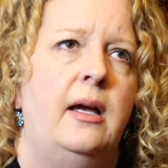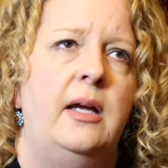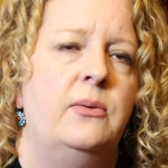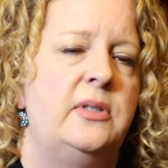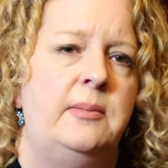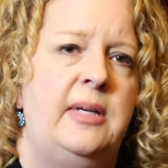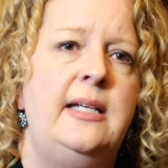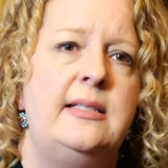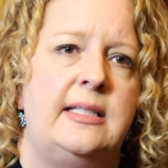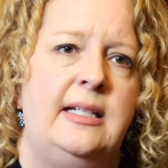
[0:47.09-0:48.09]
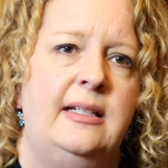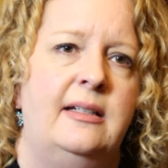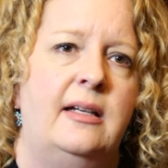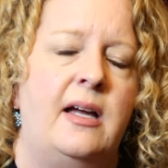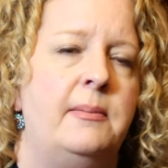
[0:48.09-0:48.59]
It was amazing.
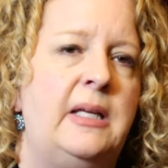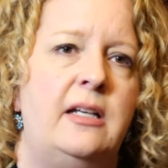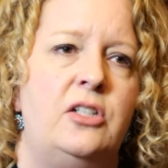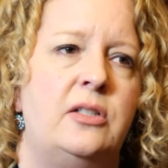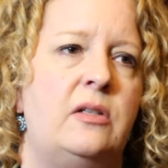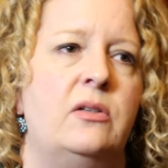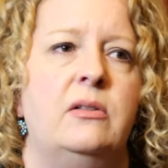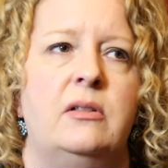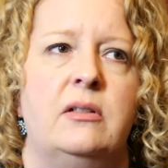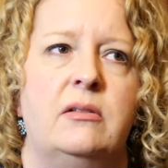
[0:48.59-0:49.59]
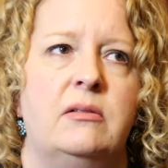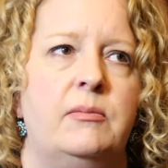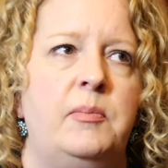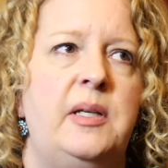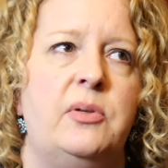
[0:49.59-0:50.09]
I mean, I just heard
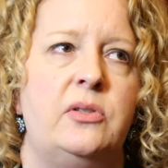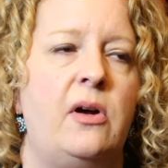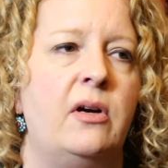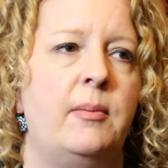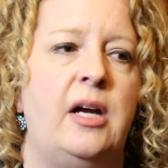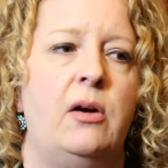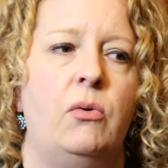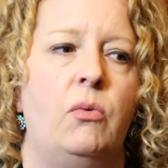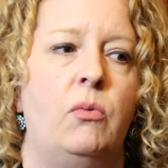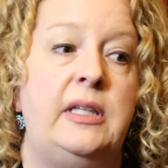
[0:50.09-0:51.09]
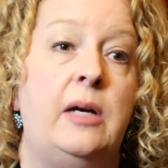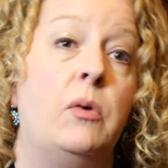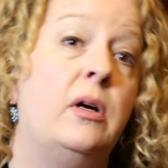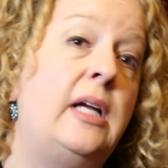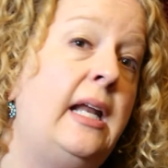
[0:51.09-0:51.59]
people talk about what they
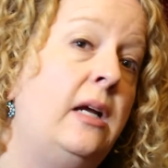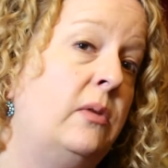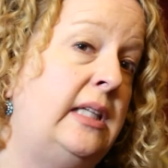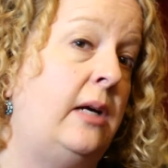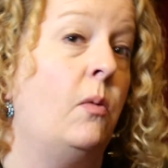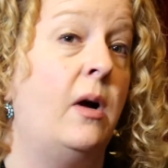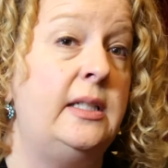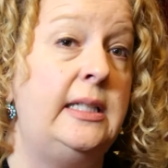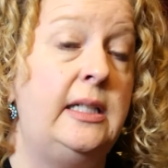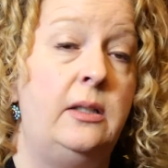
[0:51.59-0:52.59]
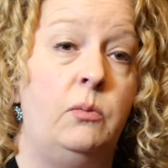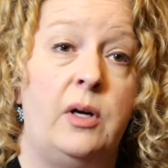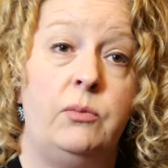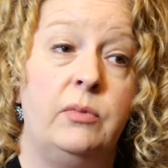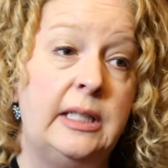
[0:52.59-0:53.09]
weren't getting, what they wanted,
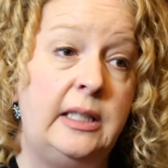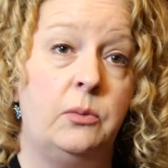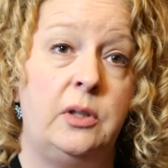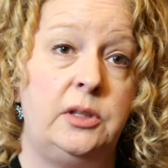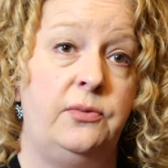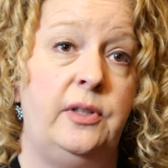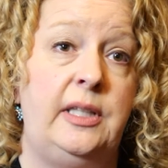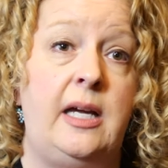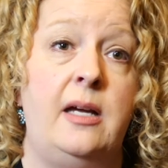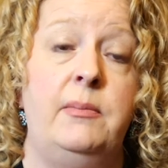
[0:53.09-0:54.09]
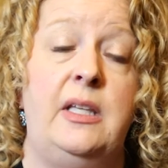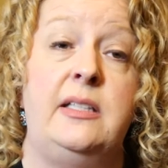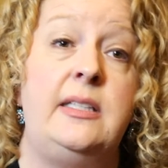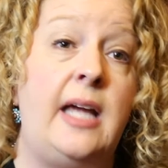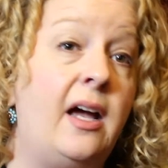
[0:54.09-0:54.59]
what really worked for them, the
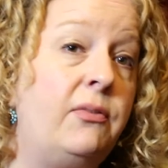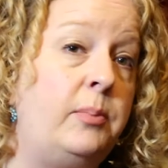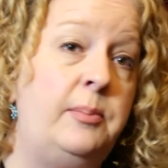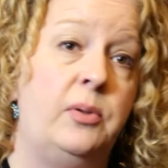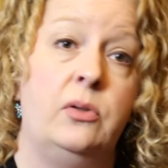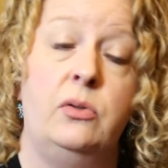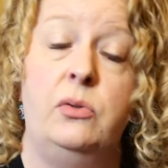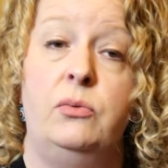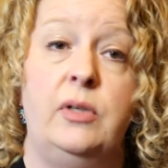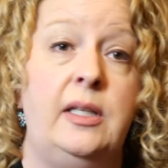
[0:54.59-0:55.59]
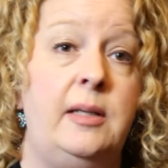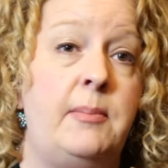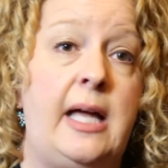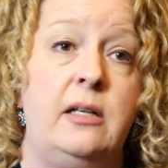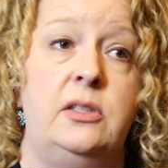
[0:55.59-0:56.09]
staff people who really
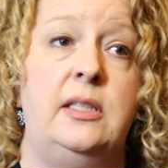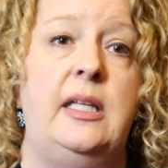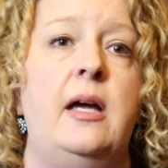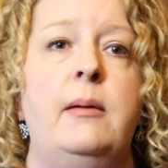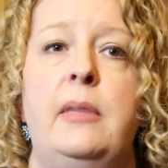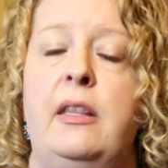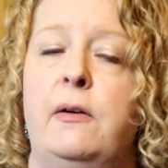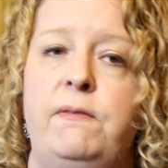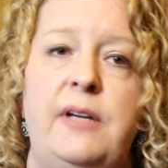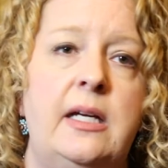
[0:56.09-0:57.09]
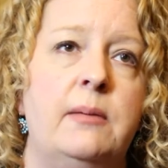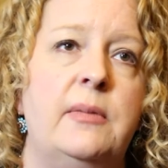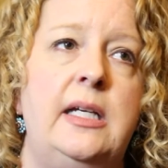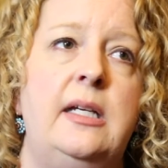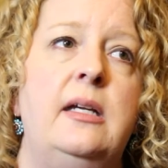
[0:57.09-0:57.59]
mattered to them, their
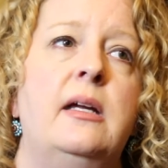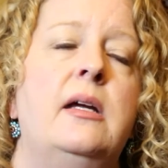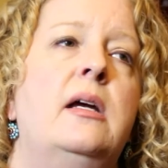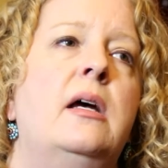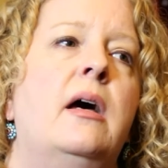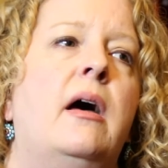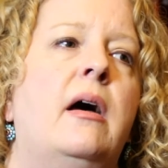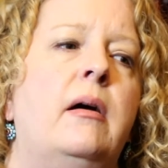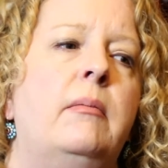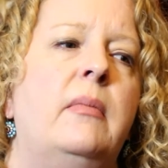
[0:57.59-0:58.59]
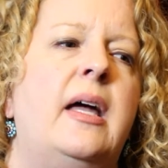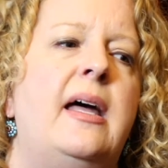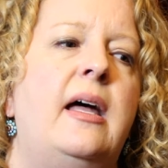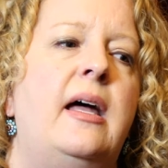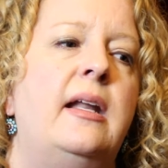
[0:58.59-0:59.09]
family. And
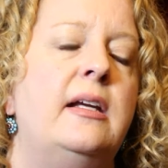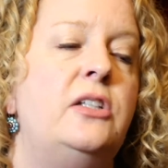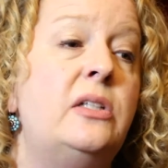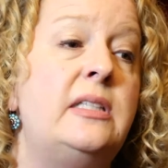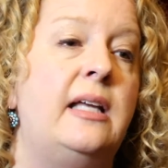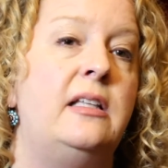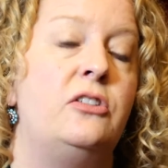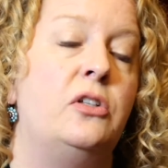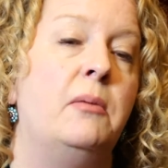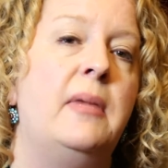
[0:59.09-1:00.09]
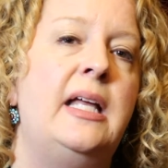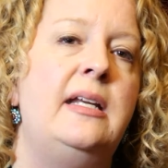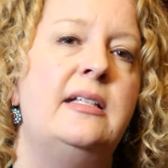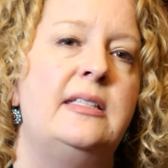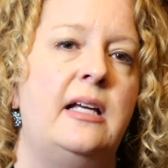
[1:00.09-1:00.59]
I just had this
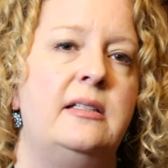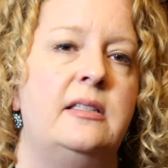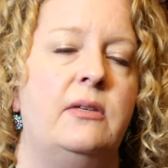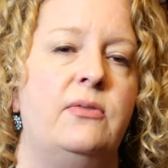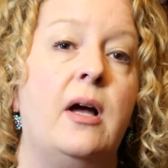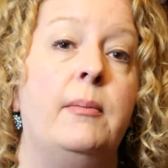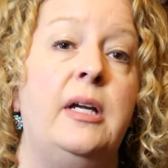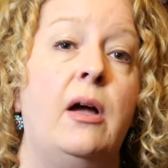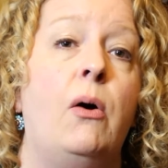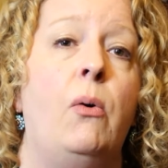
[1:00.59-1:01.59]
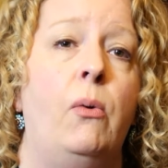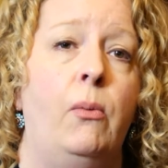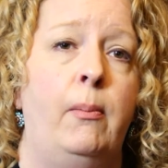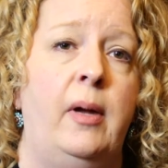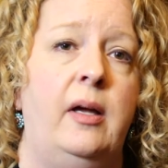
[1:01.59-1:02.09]
tremendous sense of coming
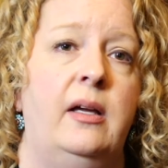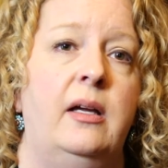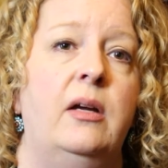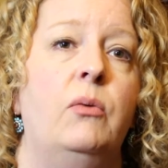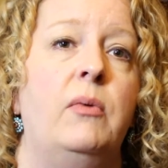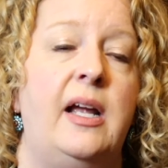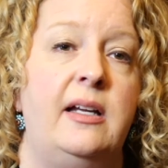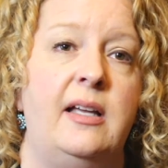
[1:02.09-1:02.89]
home when I